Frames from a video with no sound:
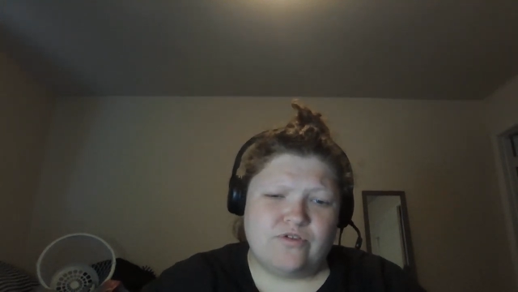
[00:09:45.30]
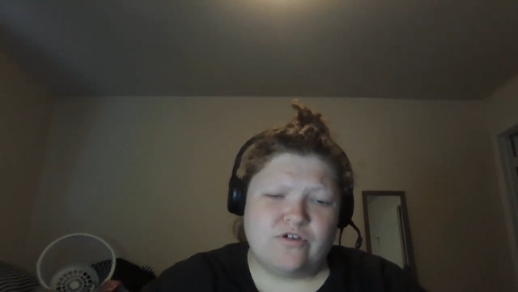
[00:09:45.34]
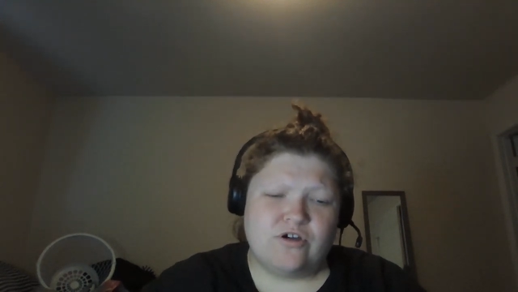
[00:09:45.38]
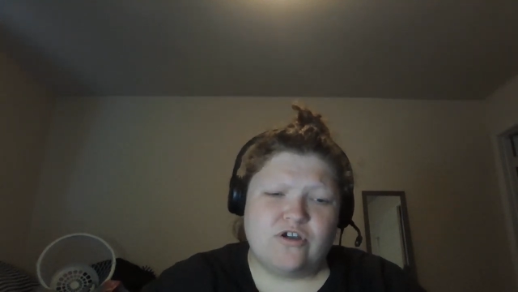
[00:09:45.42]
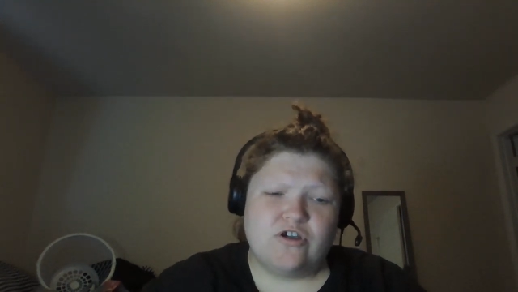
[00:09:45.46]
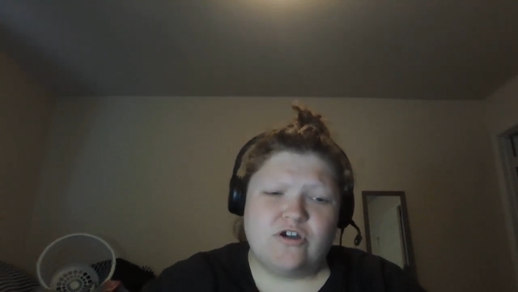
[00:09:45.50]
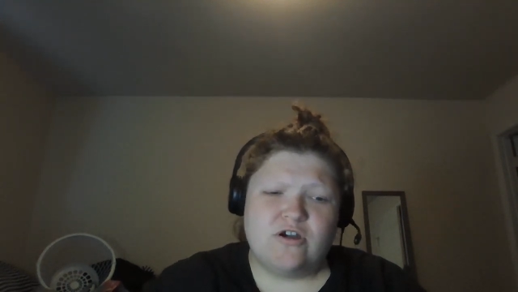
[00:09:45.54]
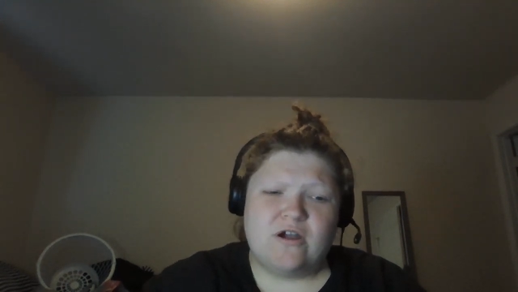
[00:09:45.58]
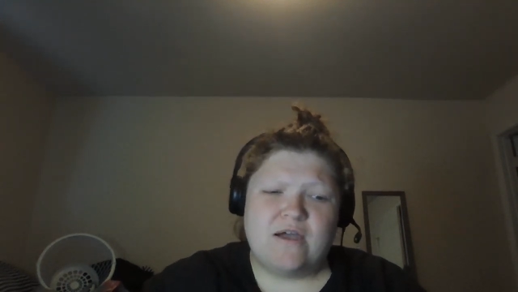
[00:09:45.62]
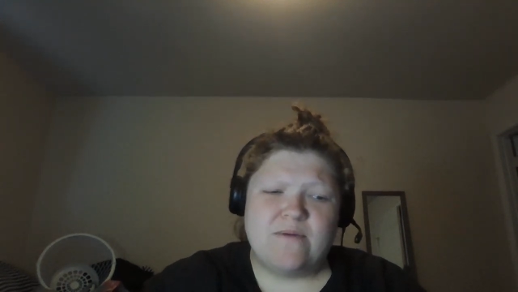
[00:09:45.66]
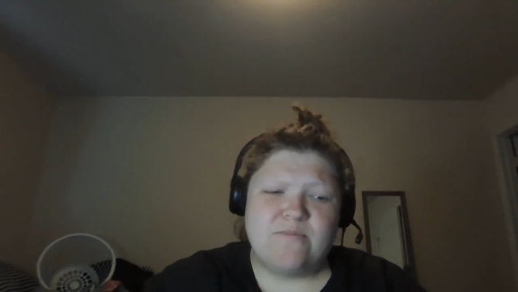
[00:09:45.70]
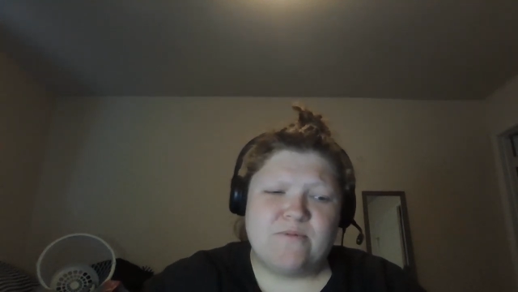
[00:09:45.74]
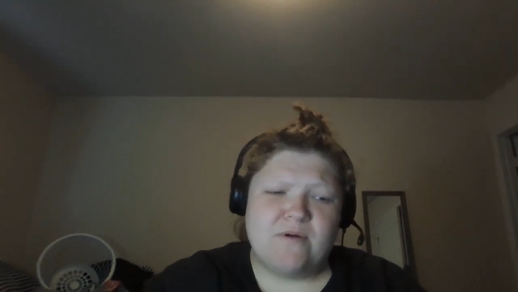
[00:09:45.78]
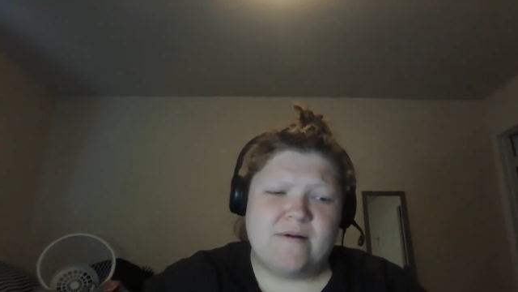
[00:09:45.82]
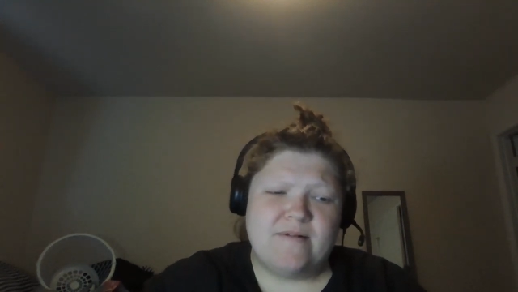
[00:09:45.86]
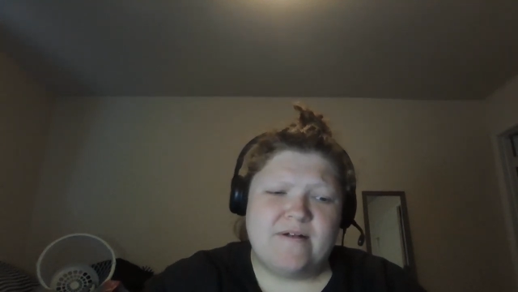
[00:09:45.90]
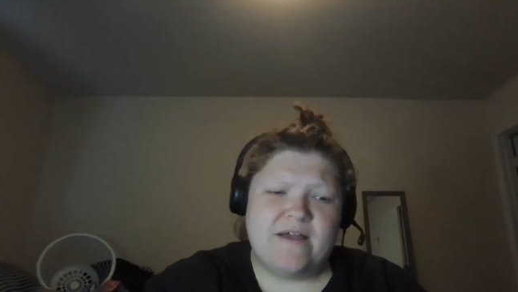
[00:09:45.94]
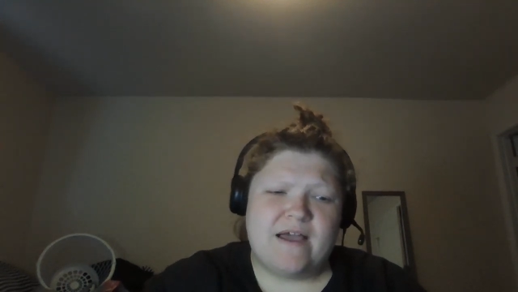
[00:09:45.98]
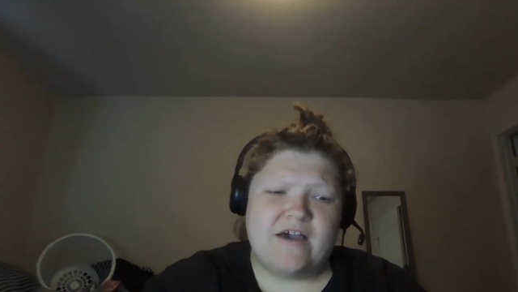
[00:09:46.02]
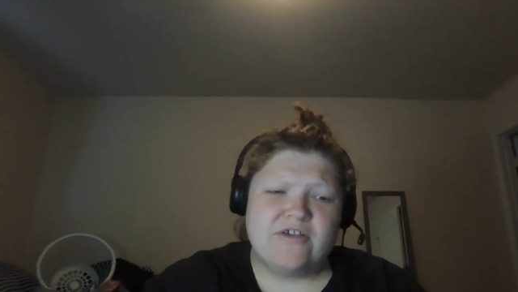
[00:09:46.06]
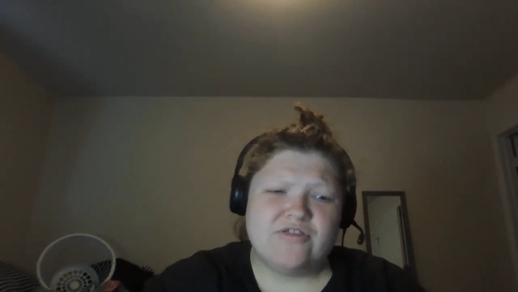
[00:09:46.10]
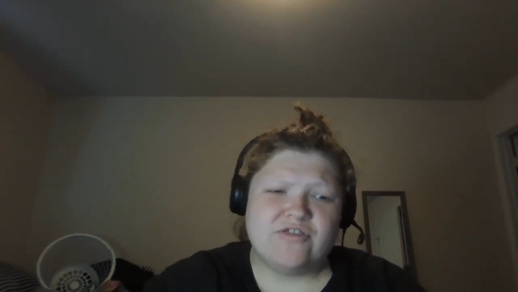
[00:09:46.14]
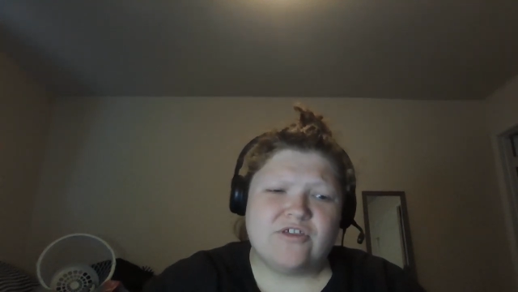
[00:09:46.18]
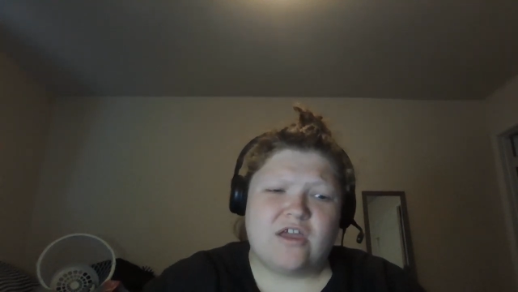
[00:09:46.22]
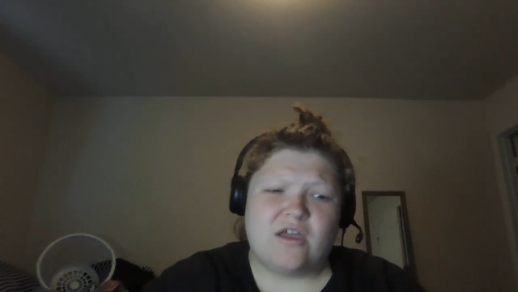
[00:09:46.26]
So you're
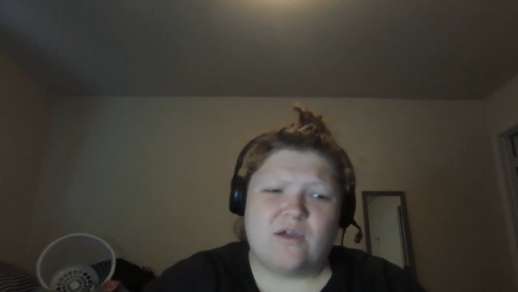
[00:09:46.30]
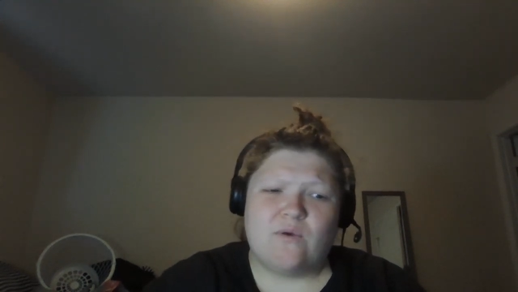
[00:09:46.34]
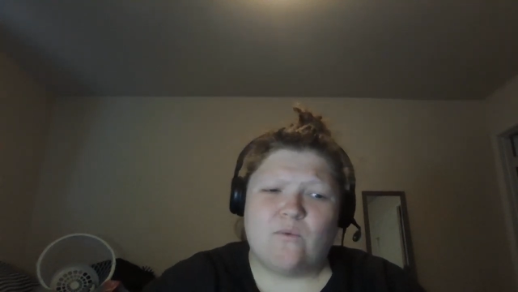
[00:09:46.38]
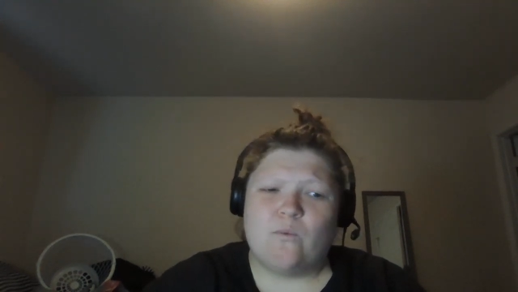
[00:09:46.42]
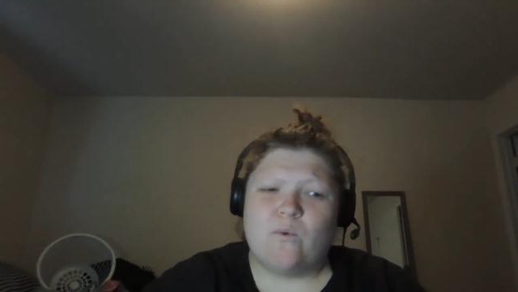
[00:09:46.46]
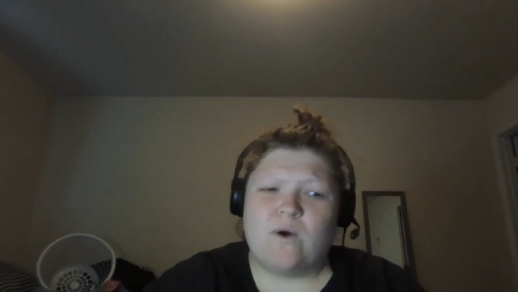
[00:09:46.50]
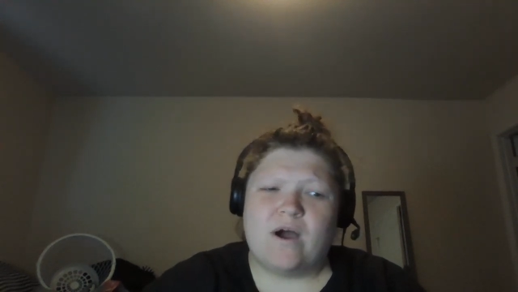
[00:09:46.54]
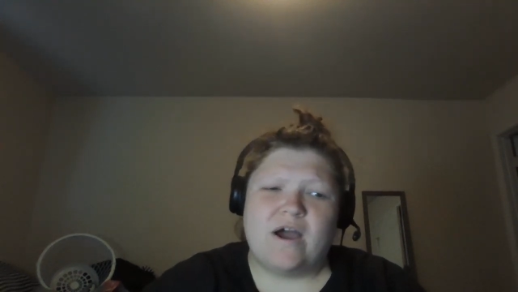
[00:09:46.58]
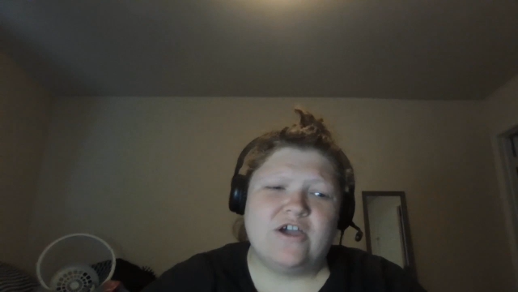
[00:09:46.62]
probably asking,